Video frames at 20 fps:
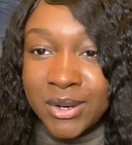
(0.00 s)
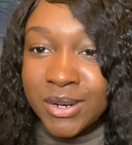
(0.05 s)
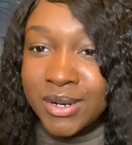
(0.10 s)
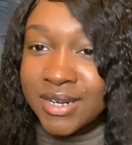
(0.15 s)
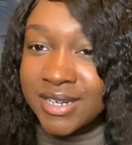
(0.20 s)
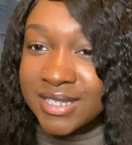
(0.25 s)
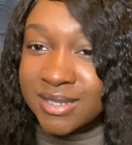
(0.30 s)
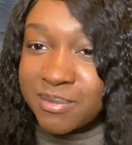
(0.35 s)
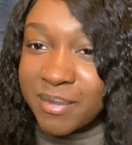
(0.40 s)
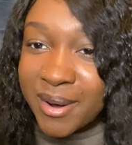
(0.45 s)
on
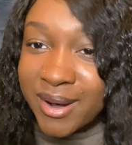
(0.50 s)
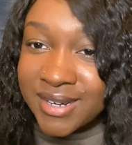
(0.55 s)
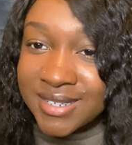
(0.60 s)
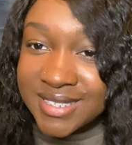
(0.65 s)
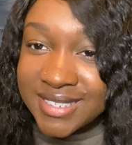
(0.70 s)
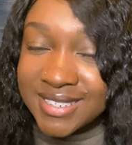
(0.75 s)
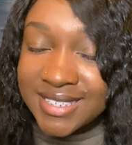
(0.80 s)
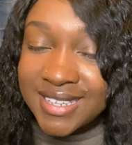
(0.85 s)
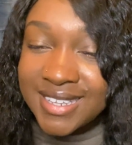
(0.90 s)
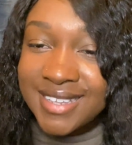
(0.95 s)
this
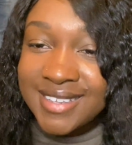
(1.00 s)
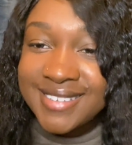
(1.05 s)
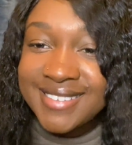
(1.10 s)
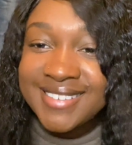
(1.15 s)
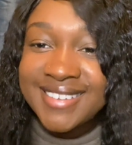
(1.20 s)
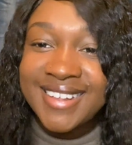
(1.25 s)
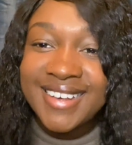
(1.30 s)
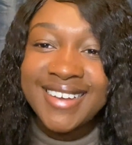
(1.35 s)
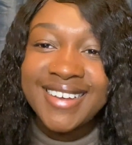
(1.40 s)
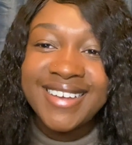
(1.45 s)
person.
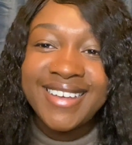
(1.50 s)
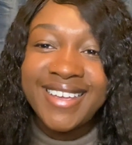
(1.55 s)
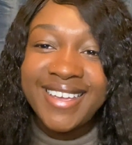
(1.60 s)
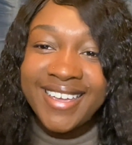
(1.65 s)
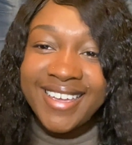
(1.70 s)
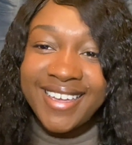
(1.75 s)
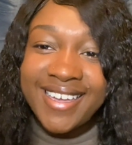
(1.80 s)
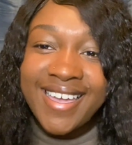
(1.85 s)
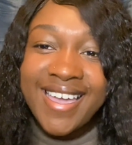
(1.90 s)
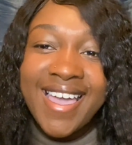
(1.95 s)

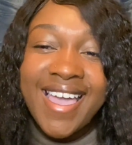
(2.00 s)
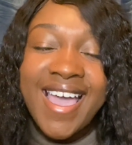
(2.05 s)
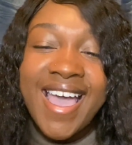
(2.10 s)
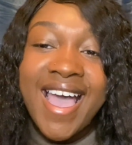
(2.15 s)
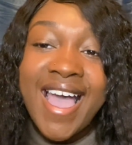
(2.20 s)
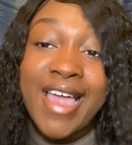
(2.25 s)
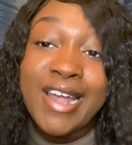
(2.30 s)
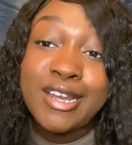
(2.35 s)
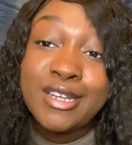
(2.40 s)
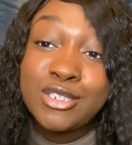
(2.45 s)
Like,
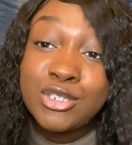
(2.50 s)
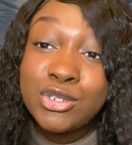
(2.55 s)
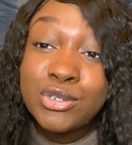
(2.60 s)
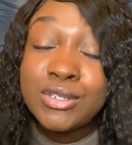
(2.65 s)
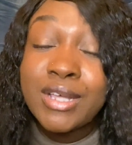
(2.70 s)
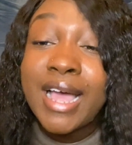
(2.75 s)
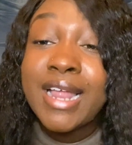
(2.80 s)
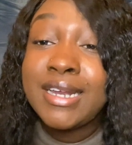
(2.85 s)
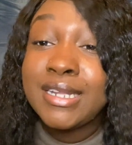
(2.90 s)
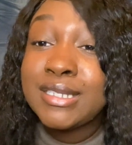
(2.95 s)
I need
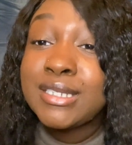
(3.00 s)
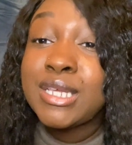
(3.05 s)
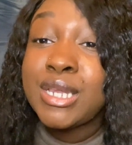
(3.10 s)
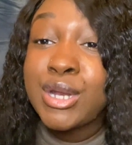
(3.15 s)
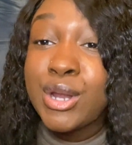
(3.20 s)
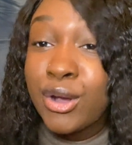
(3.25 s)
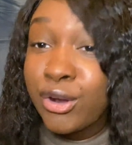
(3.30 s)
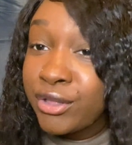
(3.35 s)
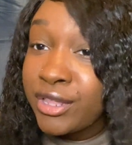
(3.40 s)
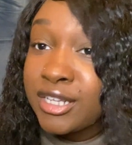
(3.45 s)
to
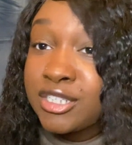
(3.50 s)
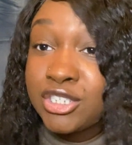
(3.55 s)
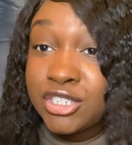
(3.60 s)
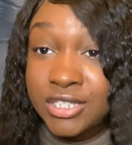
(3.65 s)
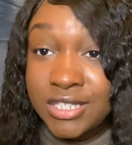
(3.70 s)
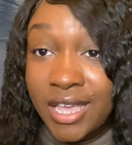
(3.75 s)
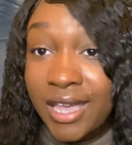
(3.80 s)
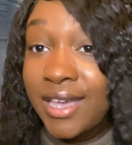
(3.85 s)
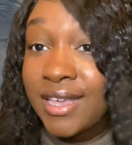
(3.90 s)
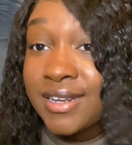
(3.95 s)
know that you're
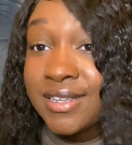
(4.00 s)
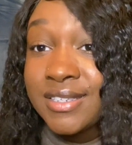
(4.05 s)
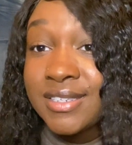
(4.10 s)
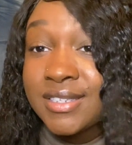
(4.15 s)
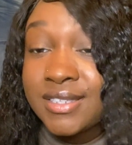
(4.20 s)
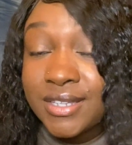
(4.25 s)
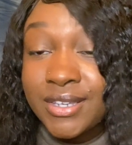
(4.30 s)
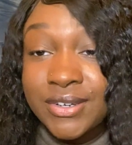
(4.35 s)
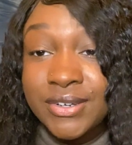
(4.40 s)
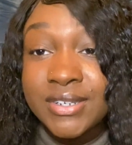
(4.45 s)
taking this
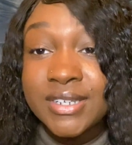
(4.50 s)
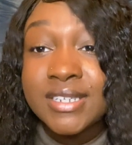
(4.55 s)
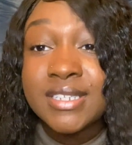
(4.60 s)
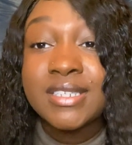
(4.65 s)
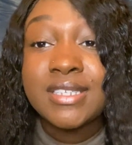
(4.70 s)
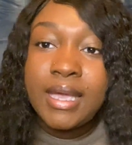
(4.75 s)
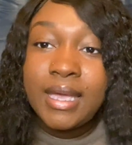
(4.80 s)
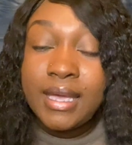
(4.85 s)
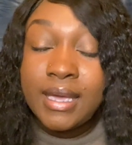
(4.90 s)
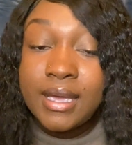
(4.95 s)
serious.
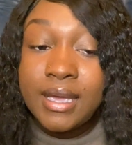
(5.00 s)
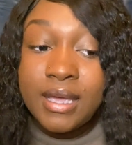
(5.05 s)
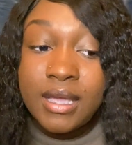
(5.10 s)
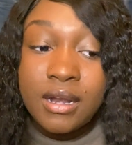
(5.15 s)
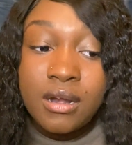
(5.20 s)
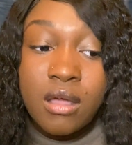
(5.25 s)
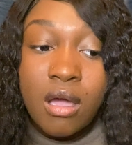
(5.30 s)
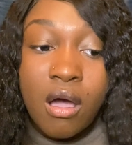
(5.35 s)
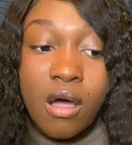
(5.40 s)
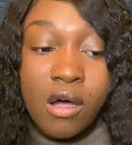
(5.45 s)

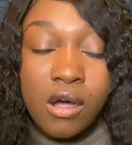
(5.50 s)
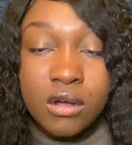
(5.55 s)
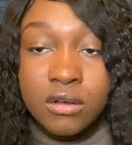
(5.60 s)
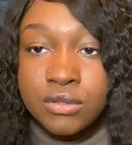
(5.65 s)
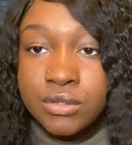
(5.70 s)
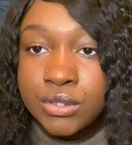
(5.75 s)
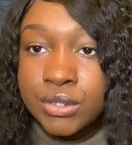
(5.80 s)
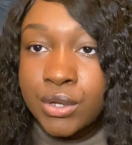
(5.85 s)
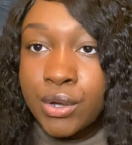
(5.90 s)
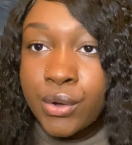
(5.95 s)
And
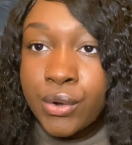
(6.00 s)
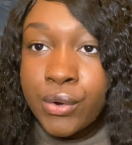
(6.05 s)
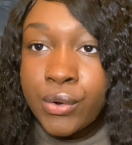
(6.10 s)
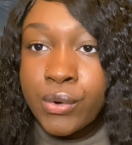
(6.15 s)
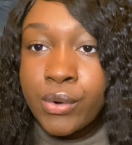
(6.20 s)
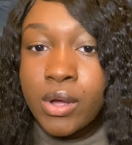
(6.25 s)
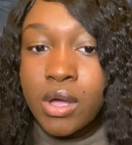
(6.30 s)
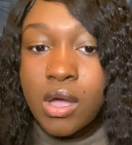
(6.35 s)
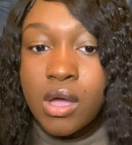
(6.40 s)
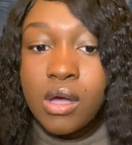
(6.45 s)

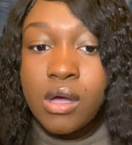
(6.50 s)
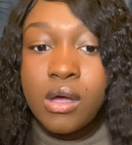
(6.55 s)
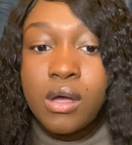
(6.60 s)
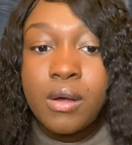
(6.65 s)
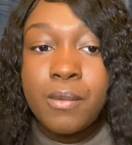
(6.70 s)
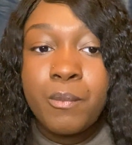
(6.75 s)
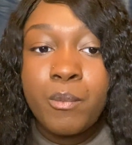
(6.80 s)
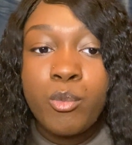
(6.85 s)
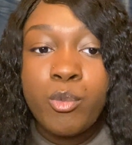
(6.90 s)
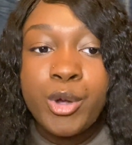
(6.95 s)
also,
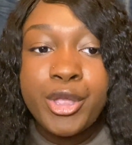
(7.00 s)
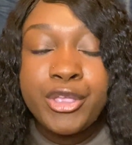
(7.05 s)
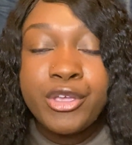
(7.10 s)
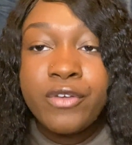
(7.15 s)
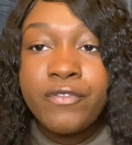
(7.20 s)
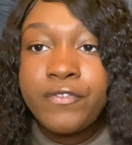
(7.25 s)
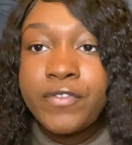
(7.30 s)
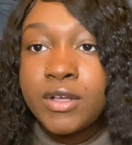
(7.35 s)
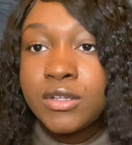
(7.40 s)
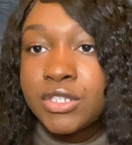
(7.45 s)
when you're
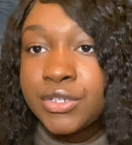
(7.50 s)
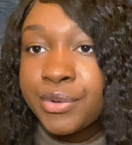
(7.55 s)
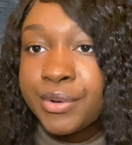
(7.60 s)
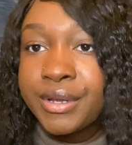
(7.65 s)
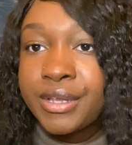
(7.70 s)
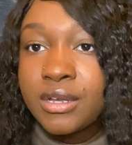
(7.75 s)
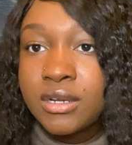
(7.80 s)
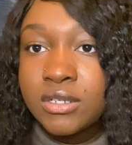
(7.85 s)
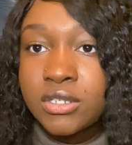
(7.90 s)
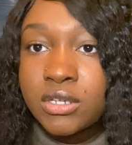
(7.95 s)

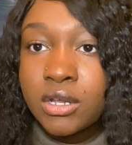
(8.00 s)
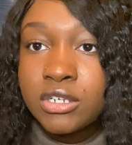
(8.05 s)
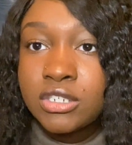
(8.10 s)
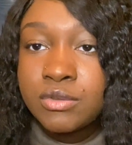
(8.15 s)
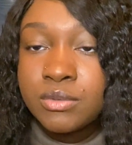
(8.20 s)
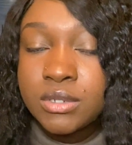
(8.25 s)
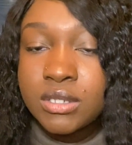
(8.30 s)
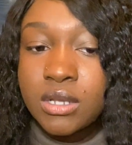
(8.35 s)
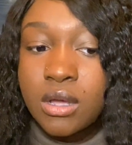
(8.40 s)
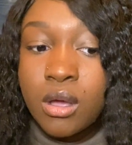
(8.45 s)
filtering your search
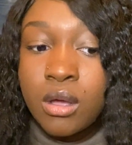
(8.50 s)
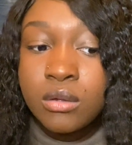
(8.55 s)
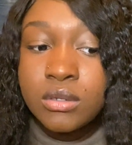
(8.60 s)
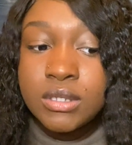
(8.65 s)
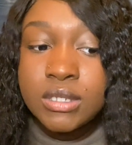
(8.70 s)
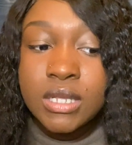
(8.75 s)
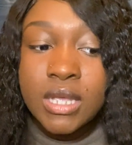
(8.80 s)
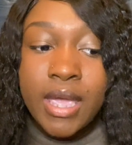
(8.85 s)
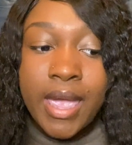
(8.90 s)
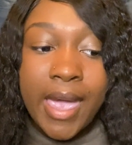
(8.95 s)

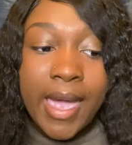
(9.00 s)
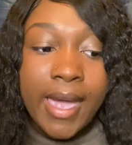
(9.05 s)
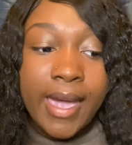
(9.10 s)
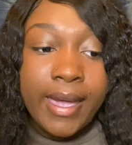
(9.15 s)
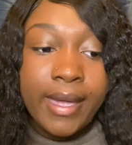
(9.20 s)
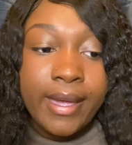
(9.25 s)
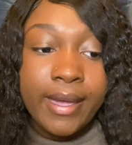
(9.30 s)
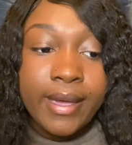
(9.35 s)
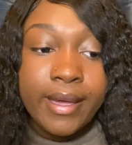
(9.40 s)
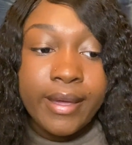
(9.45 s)
results
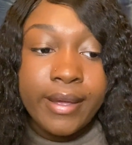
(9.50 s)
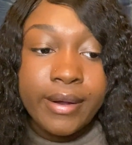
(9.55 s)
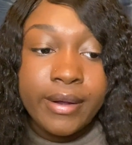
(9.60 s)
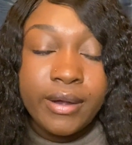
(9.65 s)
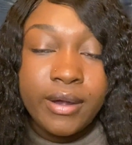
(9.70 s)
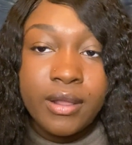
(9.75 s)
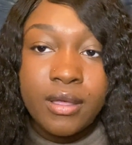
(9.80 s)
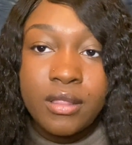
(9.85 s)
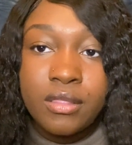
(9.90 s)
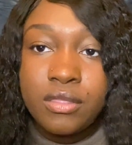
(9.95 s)

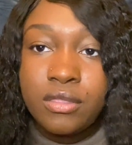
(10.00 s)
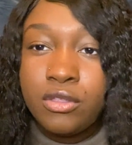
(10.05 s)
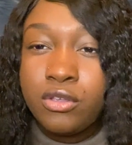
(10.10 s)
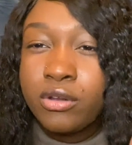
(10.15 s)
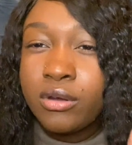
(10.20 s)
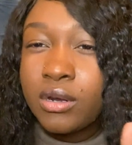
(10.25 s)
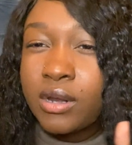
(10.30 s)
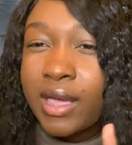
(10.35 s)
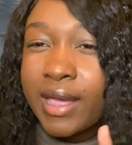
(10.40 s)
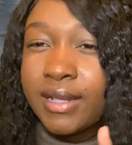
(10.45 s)
and
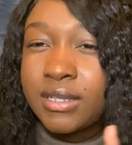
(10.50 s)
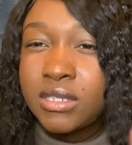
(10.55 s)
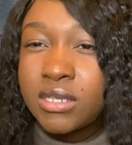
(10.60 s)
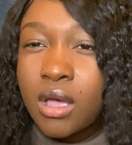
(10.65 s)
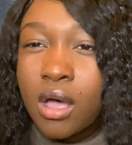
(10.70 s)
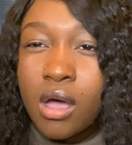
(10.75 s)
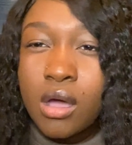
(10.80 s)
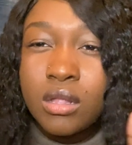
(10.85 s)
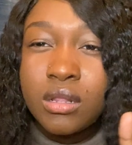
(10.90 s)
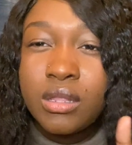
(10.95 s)
you're like
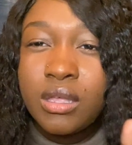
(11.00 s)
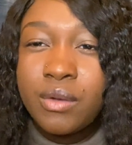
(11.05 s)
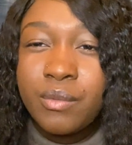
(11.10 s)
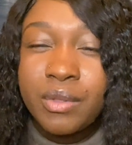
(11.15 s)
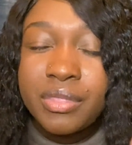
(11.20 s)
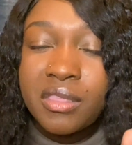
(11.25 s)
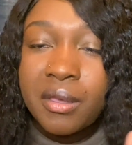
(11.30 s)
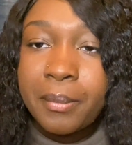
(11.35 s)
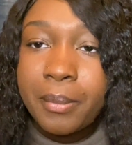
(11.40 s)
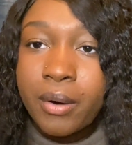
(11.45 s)
toggling
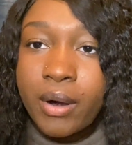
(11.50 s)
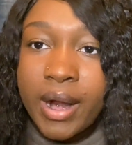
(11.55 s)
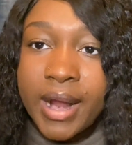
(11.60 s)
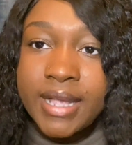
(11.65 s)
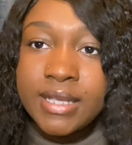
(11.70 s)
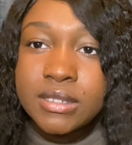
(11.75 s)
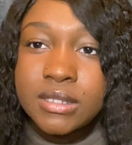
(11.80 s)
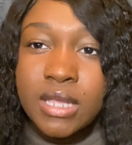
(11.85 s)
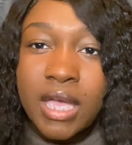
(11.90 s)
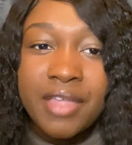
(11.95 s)
with the
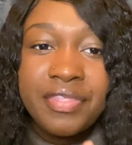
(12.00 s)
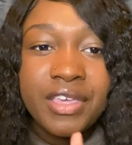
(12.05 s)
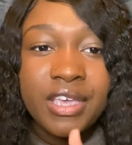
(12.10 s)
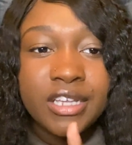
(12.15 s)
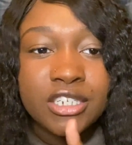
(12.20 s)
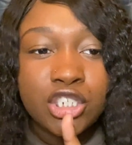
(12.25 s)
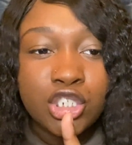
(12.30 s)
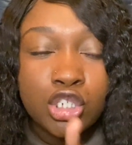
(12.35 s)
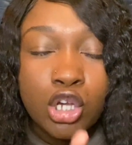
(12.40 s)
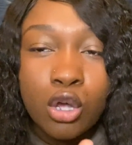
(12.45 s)
price, I think
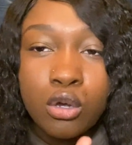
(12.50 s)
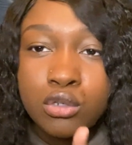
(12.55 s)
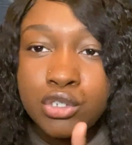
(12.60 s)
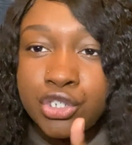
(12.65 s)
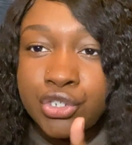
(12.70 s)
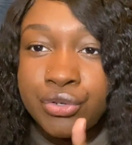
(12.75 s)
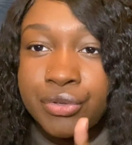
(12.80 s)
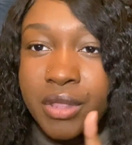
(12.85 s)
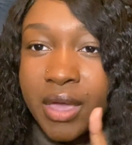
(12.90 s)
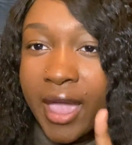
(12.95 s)
it shows
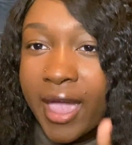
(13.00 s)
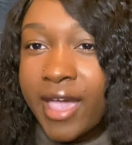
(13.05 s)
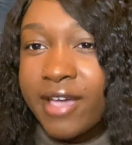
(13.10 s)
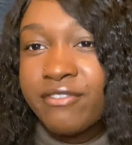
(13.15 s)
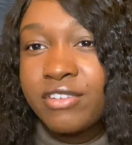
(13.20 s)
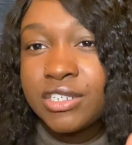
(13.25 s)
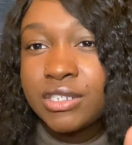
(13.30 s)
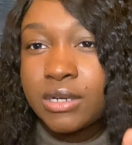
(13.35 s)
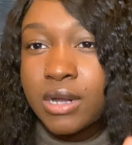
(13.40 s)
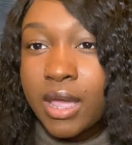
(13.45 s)
you the
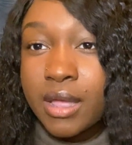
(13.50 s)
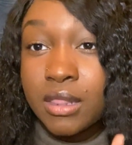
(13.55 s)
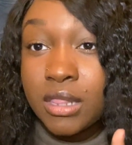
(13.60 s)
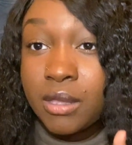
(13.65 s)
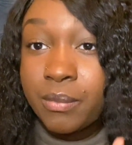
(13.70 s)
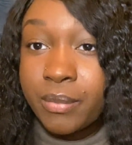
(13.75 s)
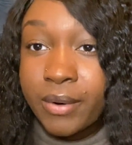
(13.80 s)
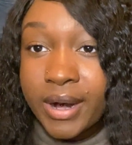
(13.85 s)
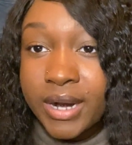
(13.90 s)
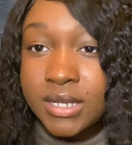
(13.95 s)
average nightly
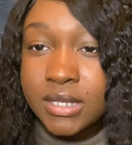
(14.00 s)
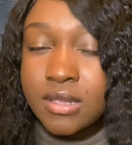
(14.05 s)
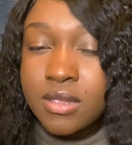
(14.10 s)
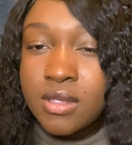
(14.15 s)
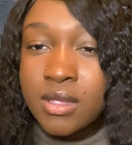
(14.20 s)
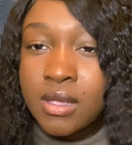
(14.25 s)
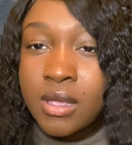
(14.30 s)
price.